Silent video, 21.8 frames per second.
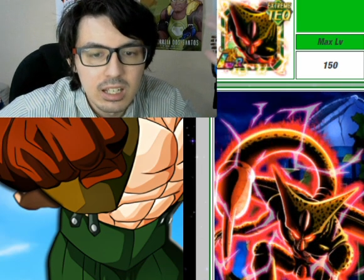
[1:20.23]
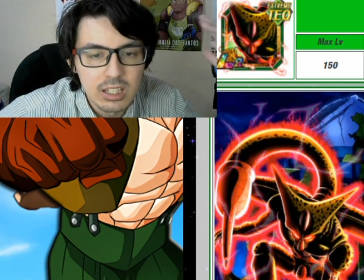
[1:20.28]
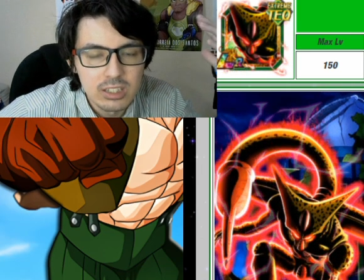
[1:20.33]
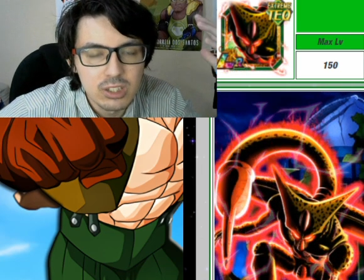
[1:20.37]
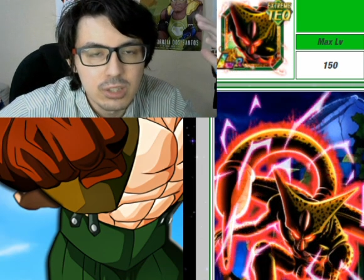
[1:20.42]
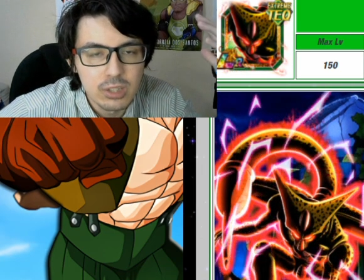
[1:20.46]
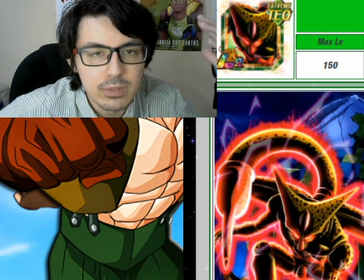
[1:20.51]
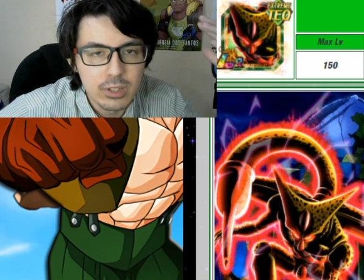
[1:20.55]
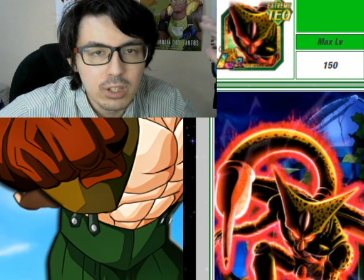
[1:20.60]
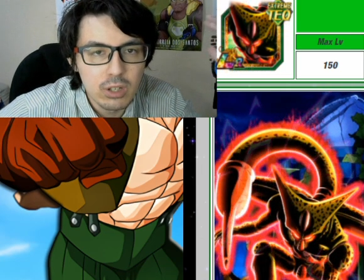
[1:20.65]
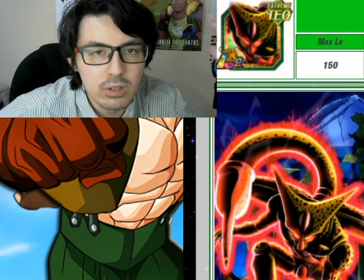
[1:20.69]

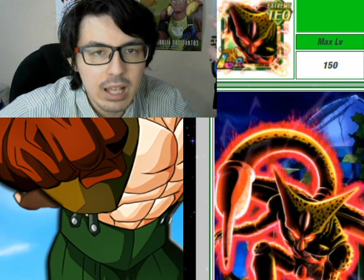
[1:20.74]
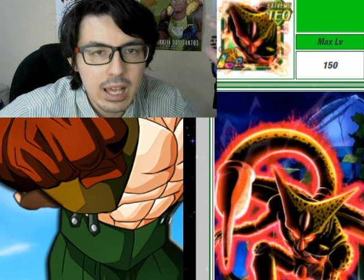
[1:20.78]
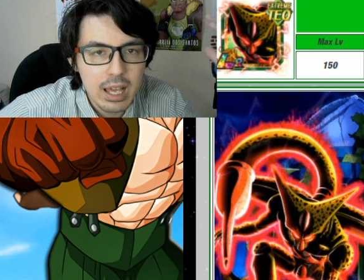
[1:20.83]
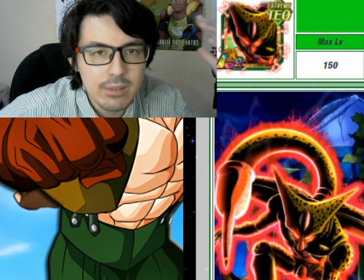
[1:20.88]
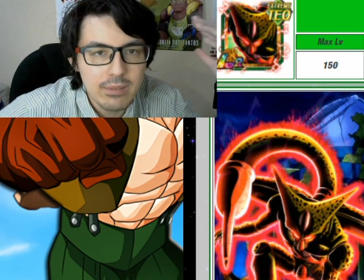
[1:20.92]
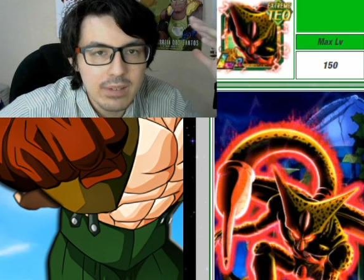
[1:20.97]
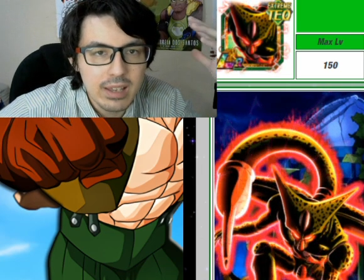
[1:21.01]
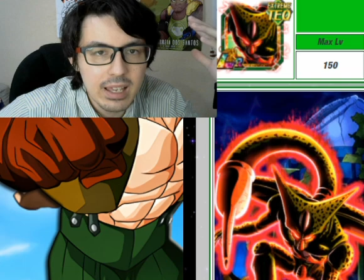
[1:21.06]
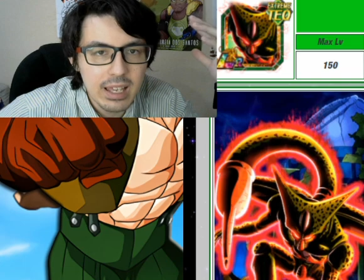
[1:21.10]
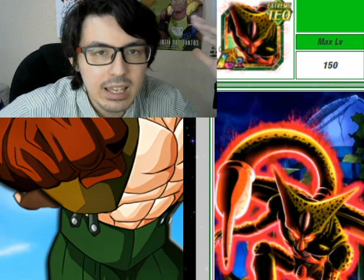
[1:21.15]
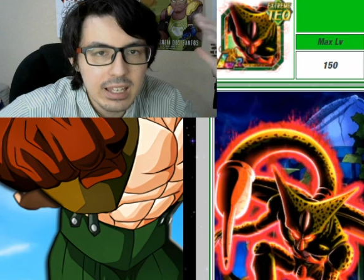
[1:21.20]
So if you don't
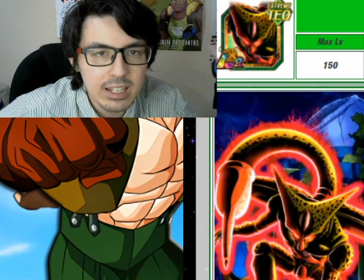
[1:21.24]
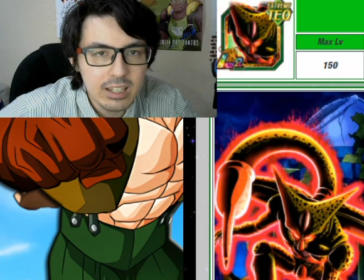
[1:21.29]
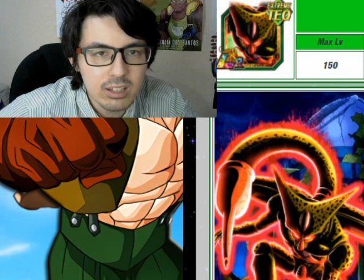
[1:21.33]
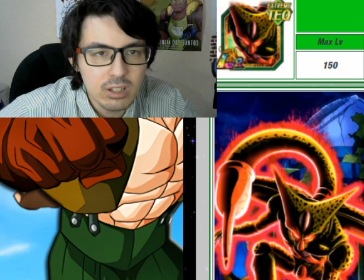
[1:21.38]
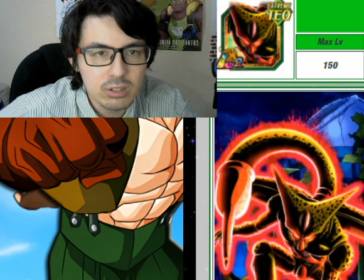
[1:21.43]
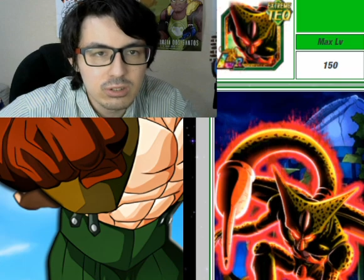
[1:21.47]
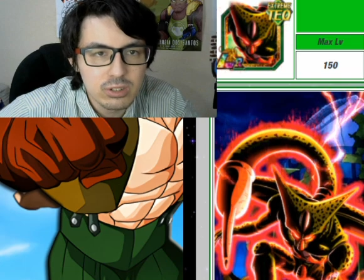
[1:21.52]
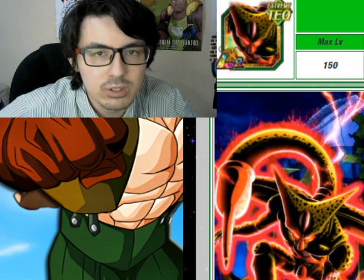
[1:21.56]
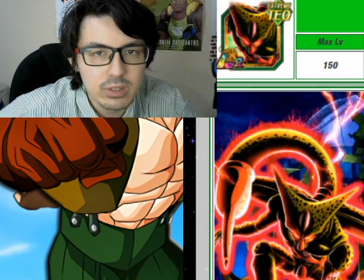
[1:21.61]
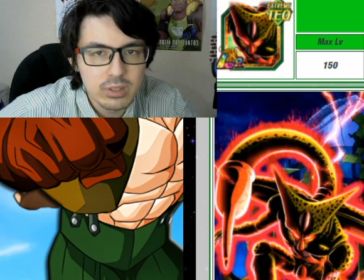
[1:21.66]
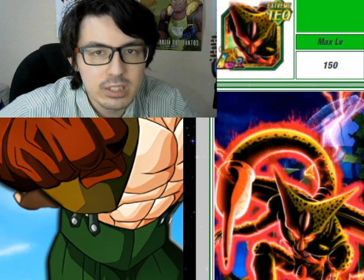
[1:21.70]
have any of
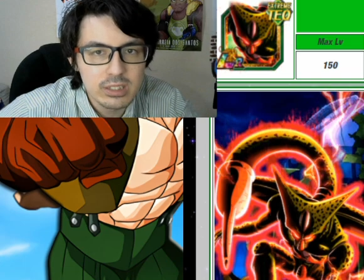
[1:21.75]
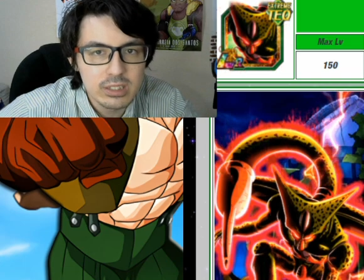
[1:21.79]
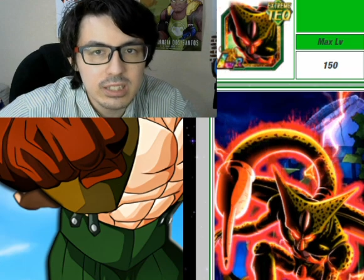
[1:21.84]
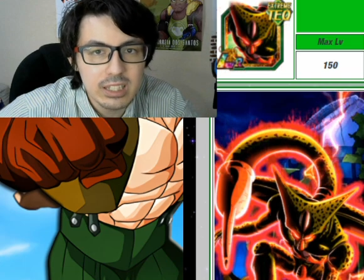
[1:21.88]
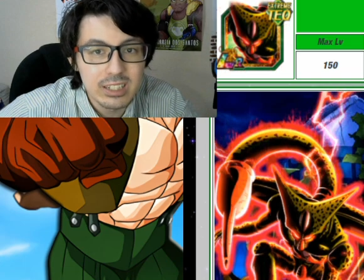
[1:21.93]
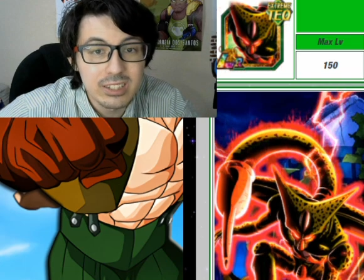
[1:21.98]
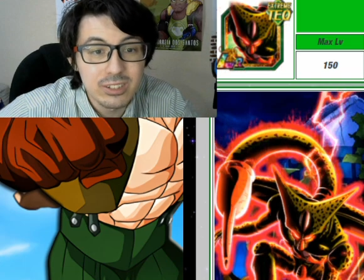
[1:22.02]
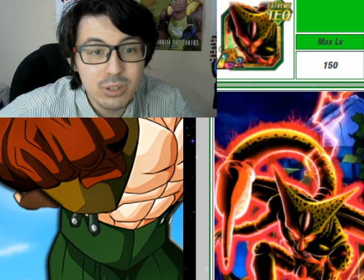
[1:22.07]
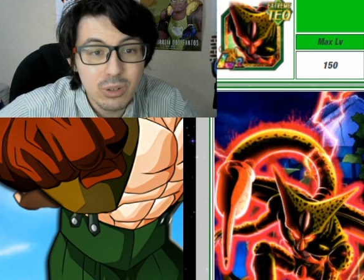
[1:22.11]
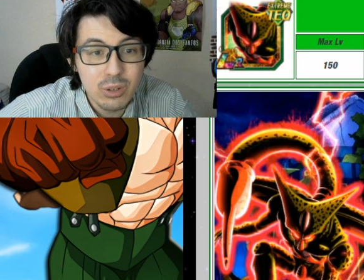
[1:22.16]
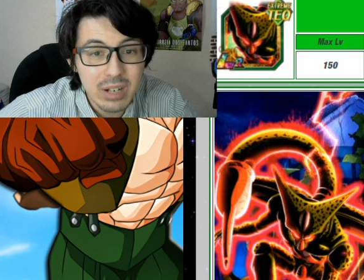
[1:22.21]
those units
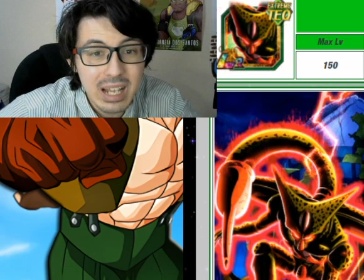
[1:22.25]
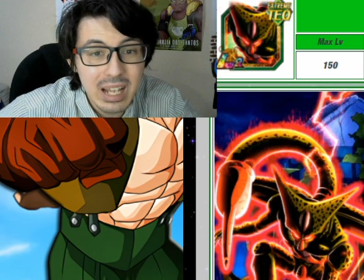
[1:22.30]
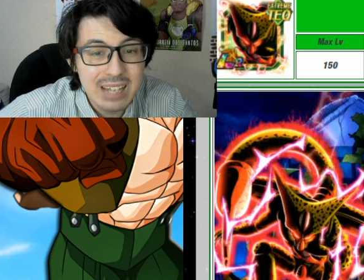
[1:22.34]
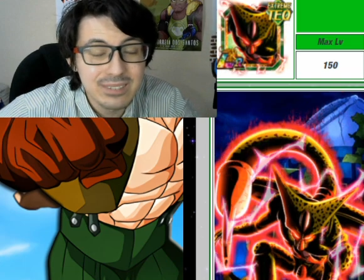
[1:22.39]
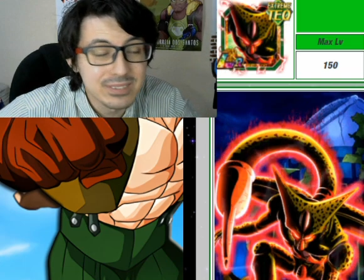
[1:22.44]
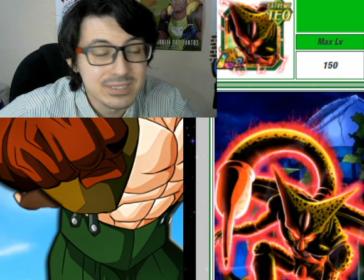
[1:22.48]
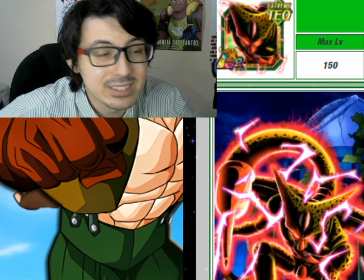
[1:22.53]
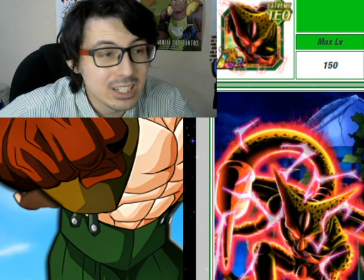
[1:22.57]
and you don't have